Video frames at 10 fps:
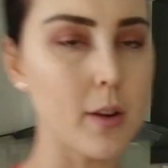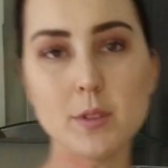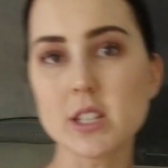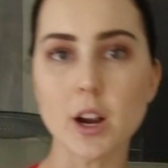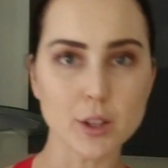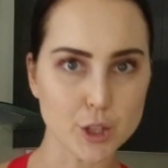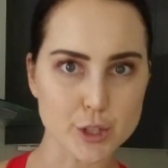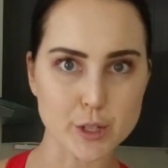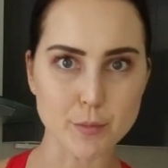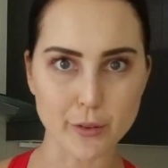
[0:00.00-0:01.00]
I'm just currently
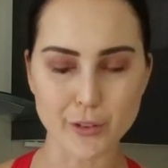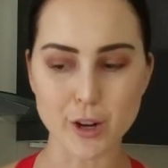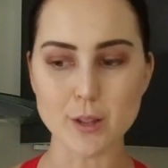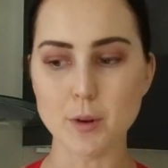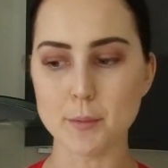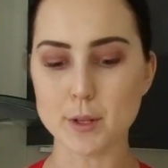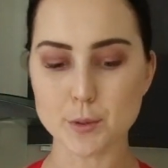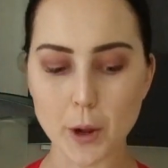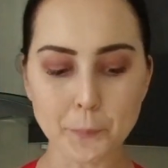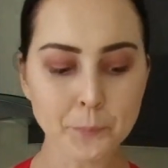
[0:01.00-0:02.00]
using my phone at the moment as
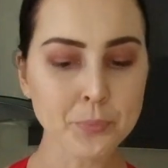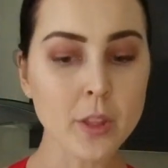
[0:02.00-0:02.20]
well.